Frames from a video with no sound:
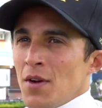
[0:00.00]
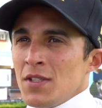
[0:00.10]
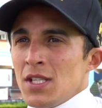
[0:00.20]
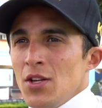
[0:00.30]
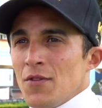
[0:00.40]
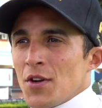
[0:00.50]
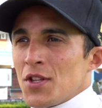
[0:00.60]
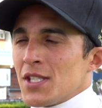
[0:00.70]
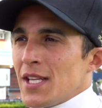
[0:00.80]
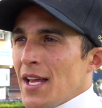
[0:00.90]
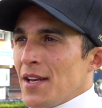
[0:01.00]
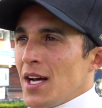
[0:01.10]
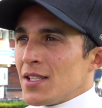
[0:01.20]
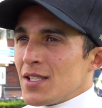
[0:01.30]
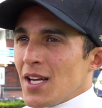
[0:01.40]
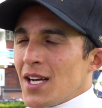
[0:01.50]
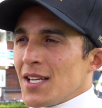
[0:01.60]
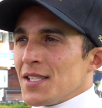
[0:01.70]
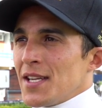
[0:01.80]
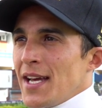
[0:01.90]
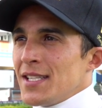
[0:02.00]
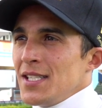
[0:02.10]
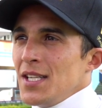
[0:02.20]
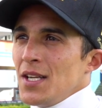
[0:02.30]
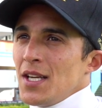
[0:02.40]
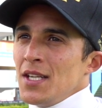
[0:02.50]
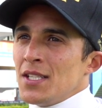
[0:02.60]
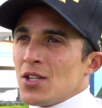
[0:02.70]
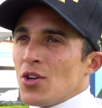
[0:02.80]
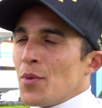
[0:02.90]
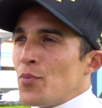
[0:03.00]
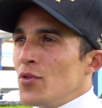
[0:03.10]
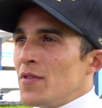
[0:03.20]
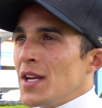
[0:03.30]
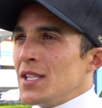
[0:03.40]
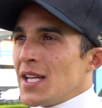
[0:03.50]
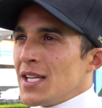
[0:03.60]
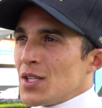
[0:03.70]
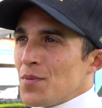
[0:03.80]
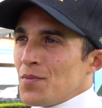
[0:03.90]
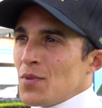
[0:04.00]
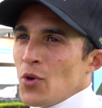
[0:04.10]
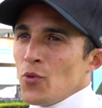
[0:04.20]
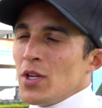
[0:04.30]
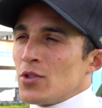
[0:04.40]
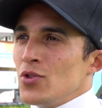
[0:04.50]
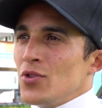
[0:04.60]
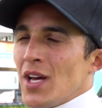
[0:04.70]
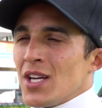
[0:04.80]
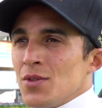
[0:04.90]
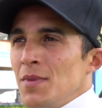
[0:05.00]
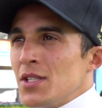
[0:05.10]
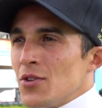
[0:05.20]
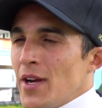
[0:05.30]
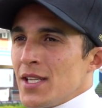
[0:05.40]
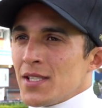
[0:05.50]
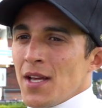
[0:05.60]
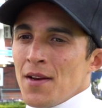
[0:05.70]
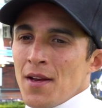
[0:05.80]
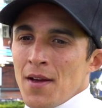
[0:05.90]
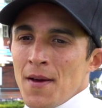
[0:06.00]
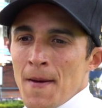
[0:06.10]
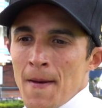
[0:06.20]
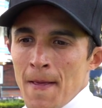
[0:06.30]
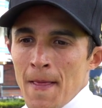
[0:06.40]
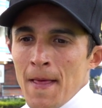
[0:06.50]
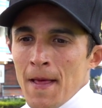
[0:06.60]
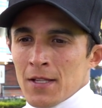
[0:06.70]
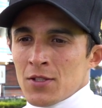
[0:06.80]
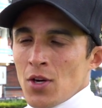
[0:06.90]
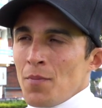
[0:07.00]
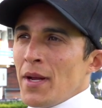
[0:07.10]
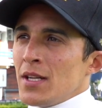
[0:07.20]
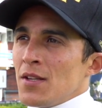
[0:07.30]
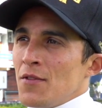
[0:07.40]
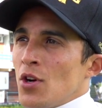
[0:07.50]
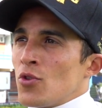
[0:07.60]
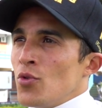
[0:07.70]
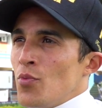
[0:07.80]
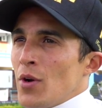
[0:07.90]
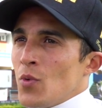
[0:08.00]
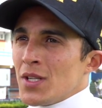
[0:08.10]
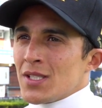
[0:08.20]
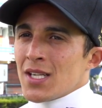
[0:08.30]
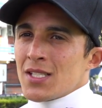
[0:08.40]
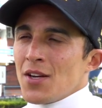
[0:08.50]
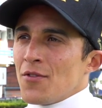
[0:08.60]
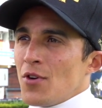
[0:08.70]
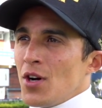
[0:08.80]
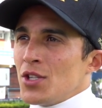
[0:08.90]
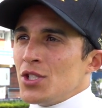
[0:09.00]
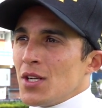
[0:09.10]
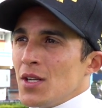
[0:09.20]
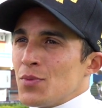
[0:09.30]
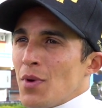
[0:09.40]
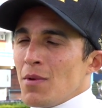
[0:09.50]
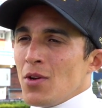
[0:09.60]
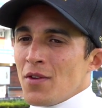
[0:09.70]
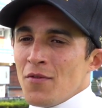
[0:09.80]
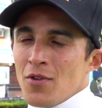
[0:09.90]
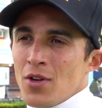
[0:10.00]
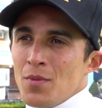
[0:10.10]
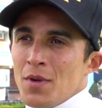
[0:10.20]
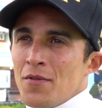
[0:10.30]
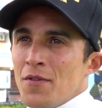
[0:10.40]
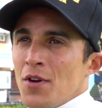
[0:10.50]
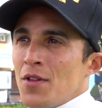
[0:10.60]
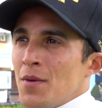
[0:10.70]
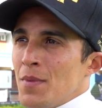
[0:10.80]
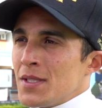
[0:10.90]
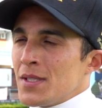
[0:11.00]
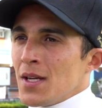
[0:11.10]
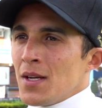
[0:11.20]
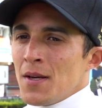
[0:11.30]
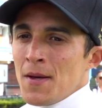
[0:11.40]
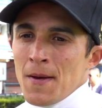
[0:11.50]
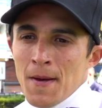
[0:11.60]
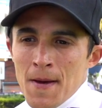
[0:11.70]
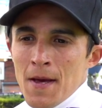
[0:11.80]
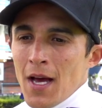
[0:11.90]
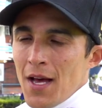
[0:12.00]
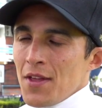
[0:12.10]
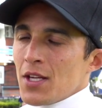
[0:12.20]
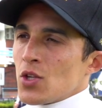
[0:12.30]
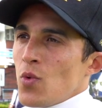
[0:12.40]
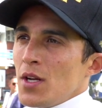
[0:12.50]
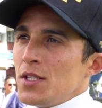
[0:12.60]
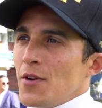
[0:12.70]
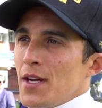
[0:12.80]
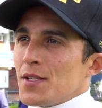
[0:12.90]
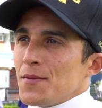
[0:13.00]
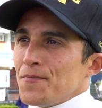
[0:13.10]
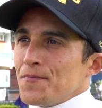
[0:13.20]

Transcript: So obviously, you've got the standouts like Cousin Casey. He's still got to prove that he stays a real 2,000-metre race. And it's competitive. You've got Group 1 winners like Son of Raj. He's probably looking for a little bit of further, but... I think it's a quality race.